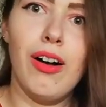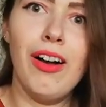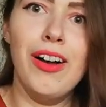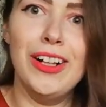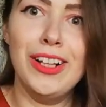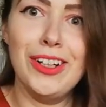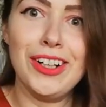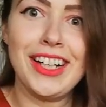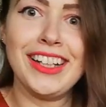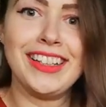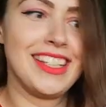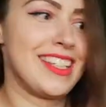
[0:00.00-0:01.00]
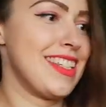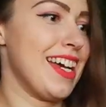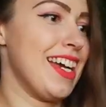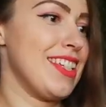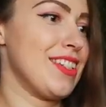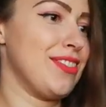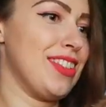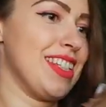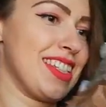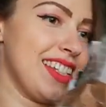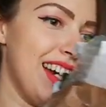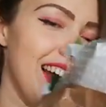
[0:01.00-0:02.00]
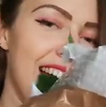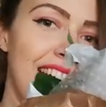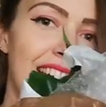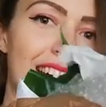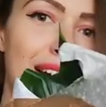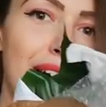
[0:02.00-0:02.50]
Oh, look at the size of this guy.